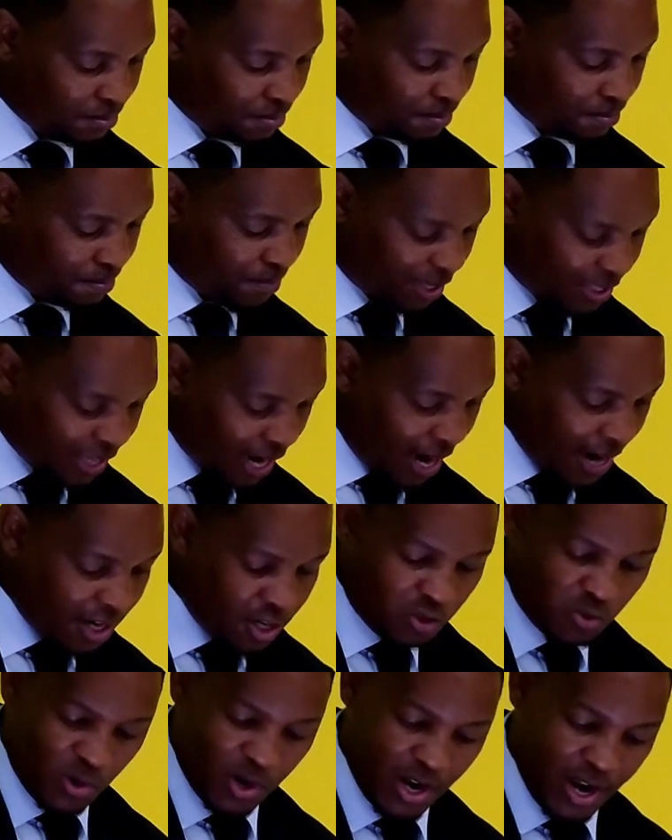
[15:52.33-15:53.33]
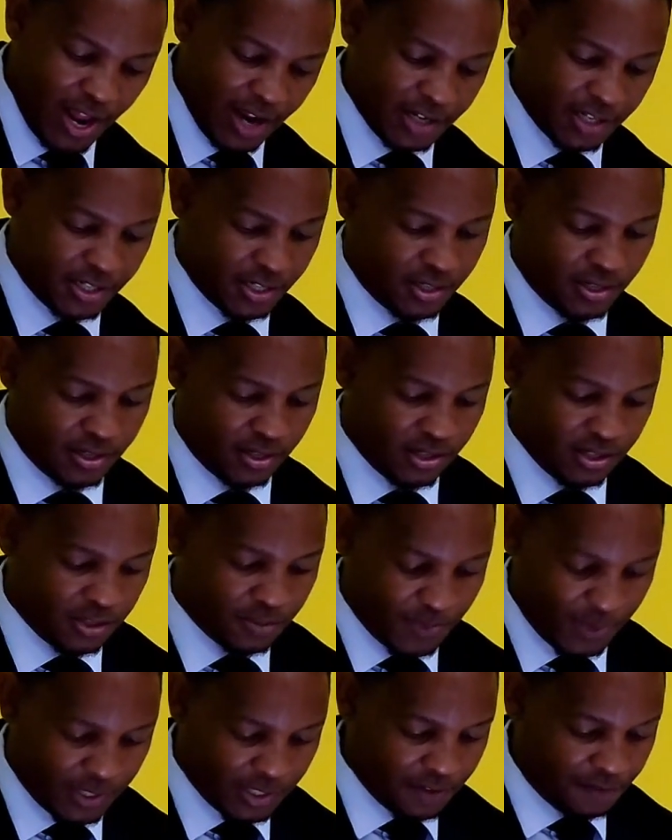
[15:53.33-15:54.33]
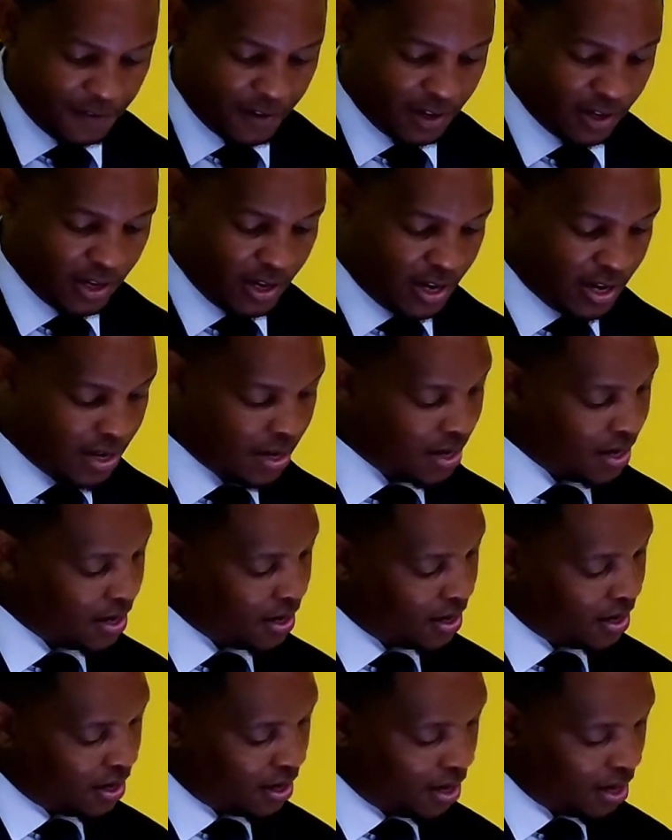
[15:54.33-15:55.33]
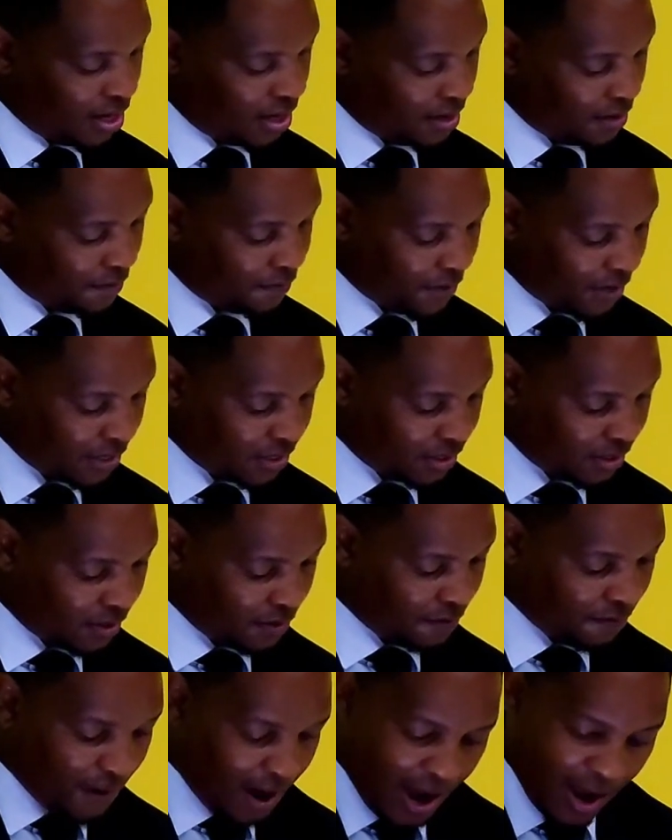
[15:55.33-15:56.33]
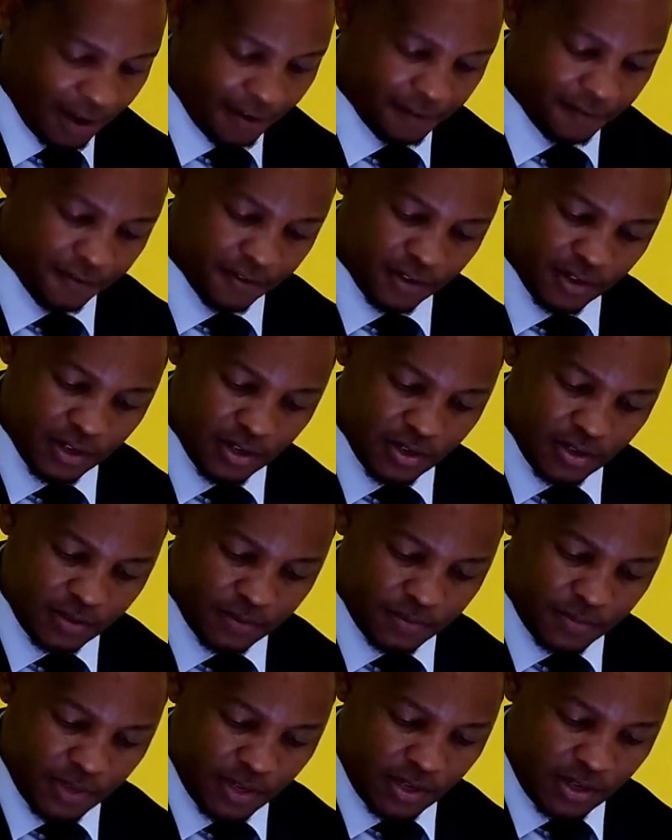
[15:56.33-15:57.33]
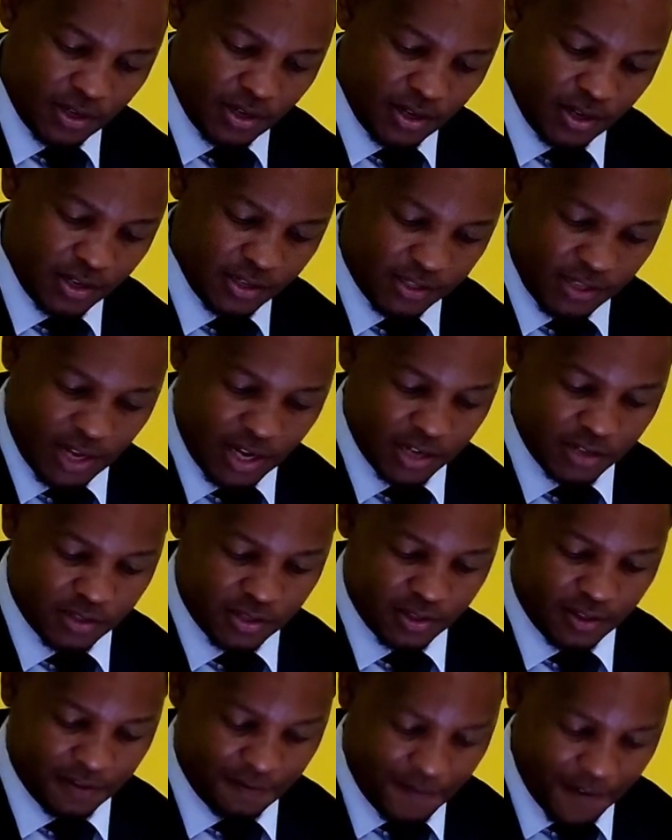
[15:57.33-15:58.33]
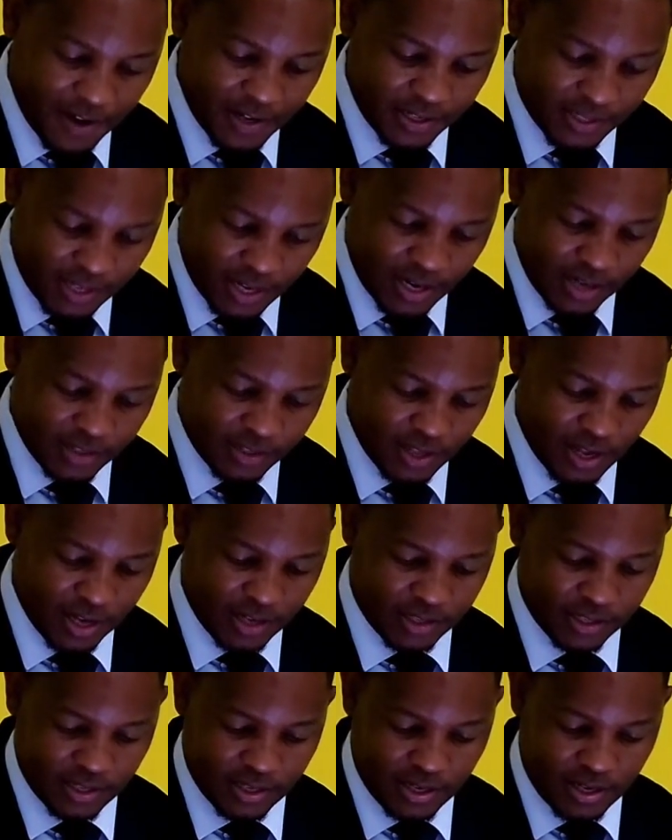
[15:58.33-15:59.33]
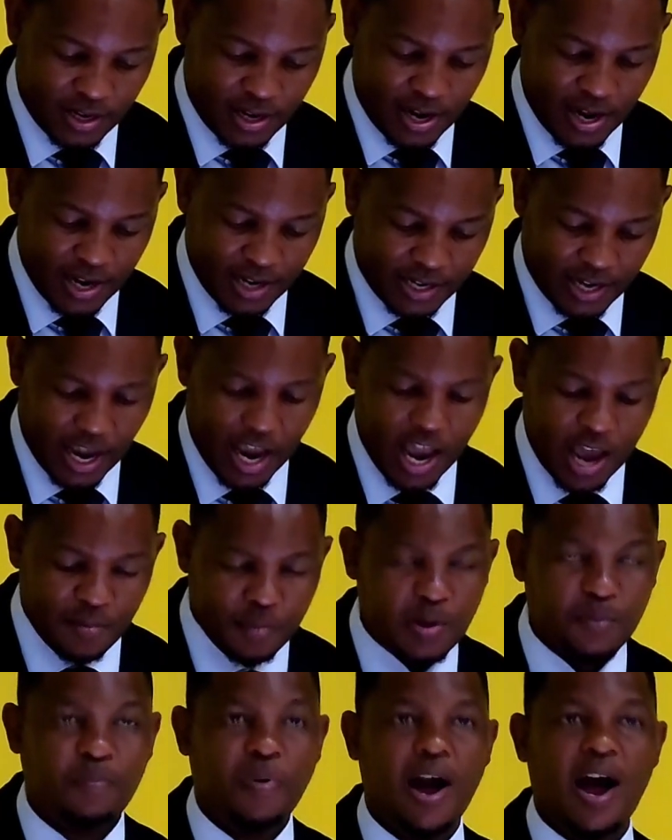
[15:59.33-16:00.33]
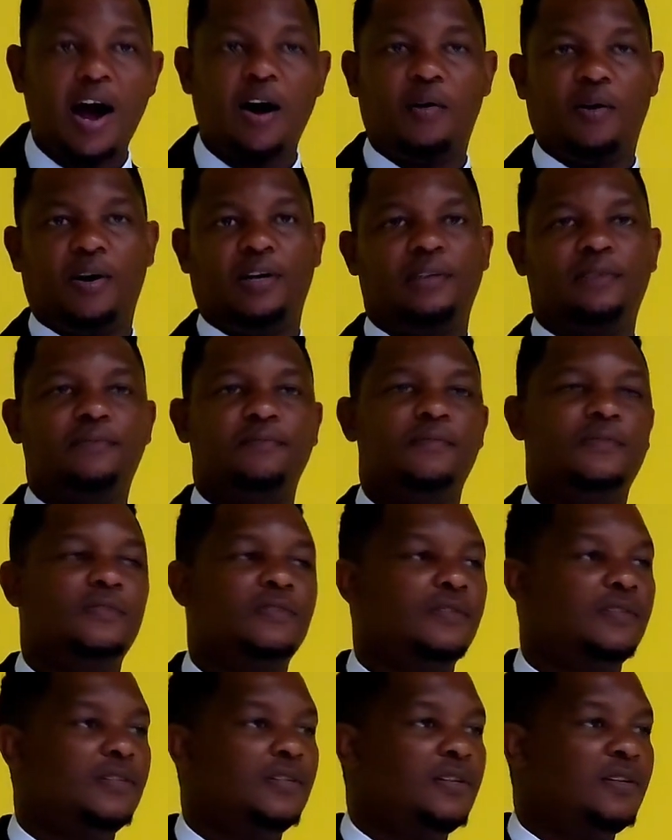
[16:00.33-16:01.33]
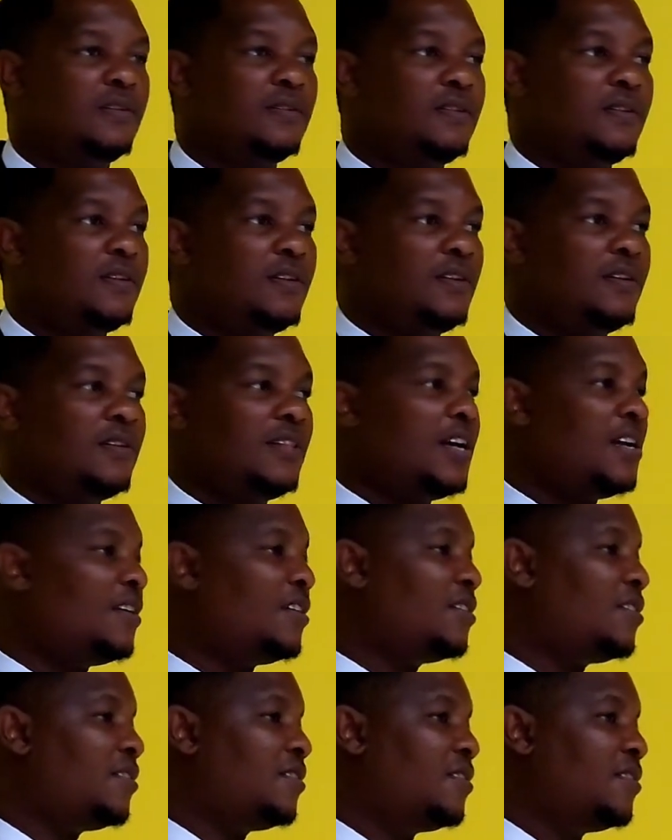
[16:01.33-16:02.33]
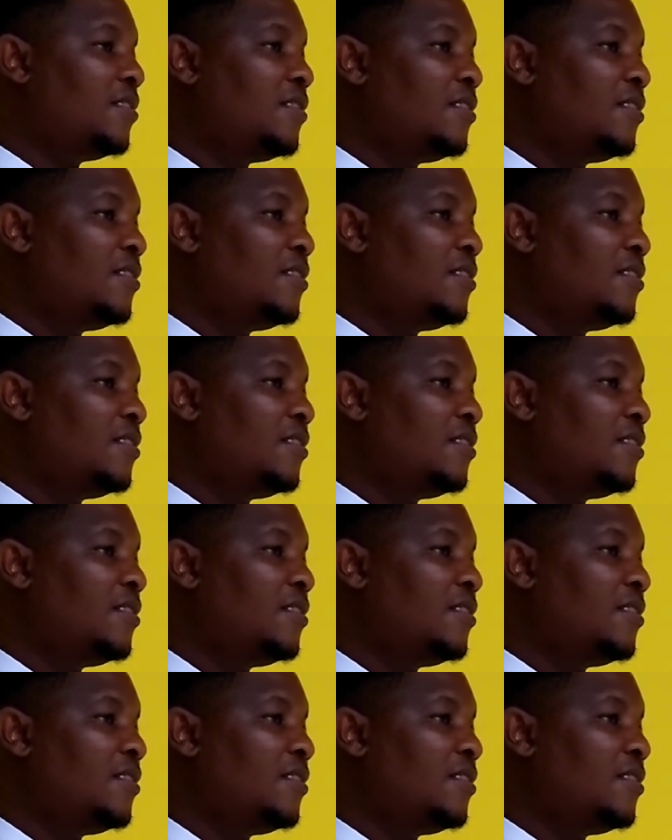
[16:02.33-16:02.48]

pertaining to election specifically in verse 5. He says, The first is that it came in power. That is